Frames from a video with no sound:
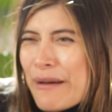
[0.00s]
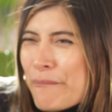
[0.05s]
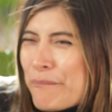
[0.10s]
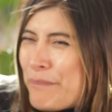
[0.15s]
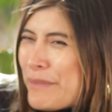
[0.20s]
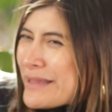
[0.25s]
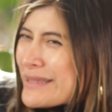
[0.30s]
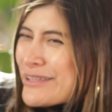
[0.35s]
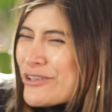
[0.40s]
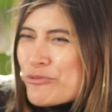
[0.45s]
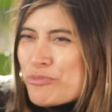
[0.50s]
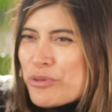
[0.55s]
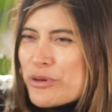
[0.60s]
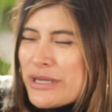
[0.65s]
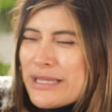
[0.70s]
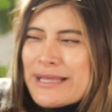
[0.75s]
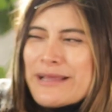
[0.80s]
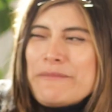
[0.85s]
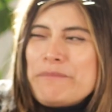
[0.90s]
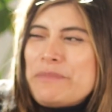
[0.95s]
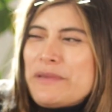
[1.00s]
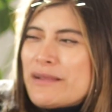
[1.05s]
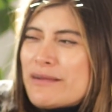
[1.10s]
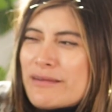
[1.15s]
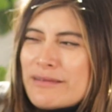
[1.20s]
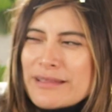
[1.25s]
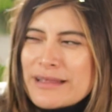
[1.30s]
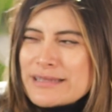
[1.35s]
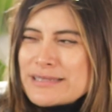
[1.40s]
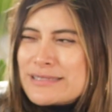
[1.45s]
But you're putting a
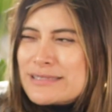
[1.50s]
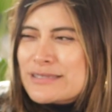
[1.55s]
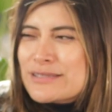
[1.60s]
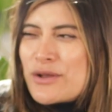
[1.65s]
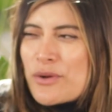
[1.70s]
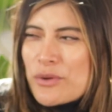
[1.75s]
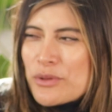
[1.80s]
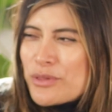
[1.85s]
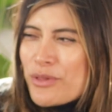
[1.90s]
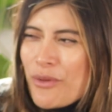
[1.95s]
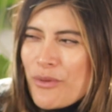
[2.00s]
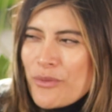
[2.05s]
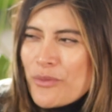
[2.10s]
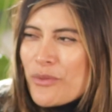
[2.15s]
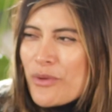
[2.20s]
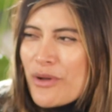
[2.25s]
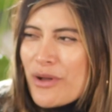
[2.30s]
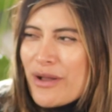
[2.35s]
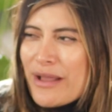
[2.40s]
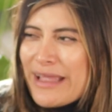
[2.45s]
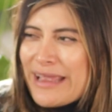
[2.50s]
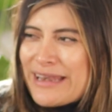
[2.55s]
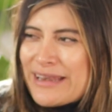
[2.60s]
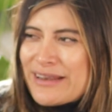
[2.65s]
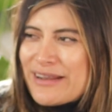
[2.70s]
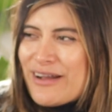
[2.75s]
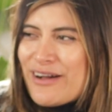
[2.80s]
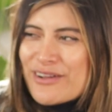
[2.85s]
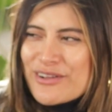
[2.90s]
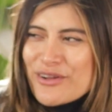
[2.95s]
beer that's so low
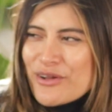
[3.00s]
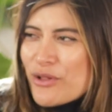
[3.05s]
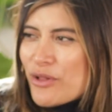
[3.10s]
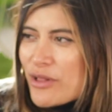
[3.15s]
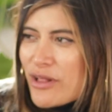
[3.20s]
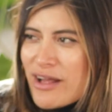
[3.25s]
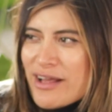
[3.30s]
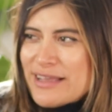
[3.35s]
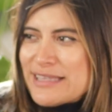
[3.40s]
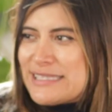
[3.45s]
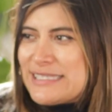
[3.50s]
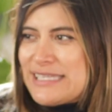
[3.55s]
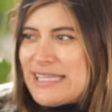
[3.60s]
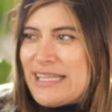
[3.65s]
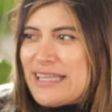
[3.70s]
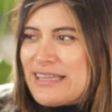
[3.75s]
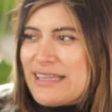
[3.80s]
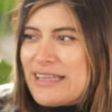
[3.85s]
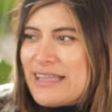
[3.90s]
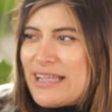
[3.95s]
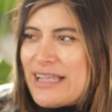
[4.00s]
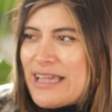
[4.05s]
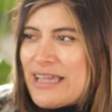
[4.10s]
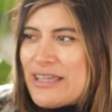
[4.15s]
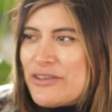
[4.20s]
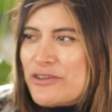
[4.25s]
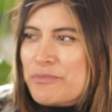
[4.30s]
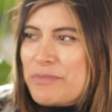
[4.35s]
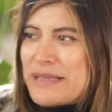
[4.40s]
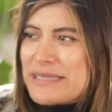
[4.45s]
in alcohol content,
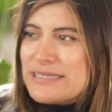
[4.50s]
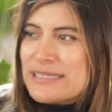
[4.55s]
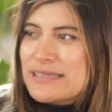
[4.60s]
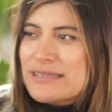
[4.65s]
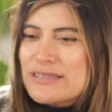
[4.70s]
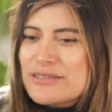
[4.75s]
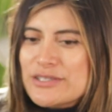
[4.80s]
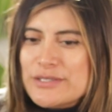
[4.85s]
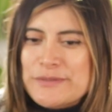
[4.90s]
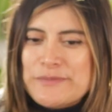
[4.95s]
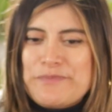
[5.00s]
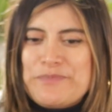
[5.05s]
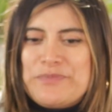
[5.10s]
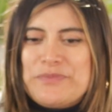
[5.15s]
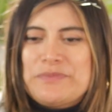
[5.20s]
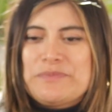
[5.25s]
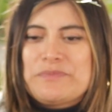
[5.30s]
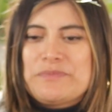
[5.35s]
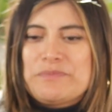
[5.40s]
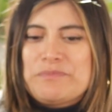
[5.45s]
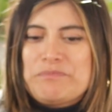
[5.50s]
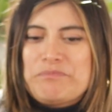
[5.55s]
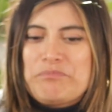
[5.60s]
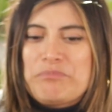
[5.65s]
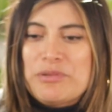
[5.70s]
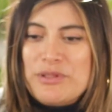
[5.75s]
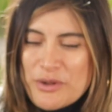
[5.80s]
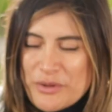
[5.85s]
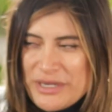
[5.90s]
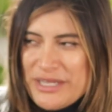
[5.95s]
you're basically just
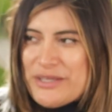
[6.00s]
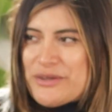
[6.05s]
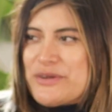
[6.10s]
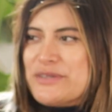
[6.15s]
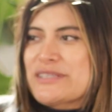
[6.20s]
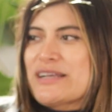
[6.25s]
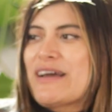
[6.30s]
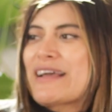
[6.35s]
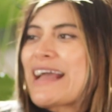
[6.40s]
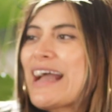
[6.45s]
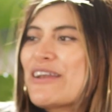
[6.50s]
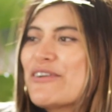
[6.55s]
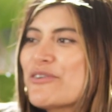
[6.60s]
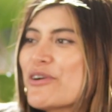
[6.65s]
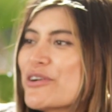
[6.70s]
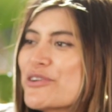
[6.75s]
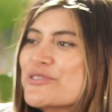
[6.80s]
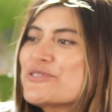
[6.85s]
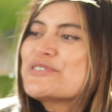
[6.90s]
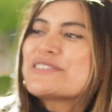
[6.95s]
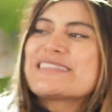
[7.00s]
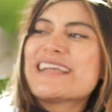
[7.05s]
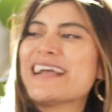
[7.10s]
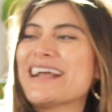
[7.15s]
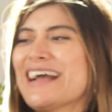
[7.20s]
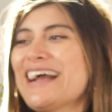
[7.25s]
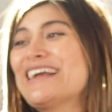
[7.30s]
bloating yourself. Like, I don't understand.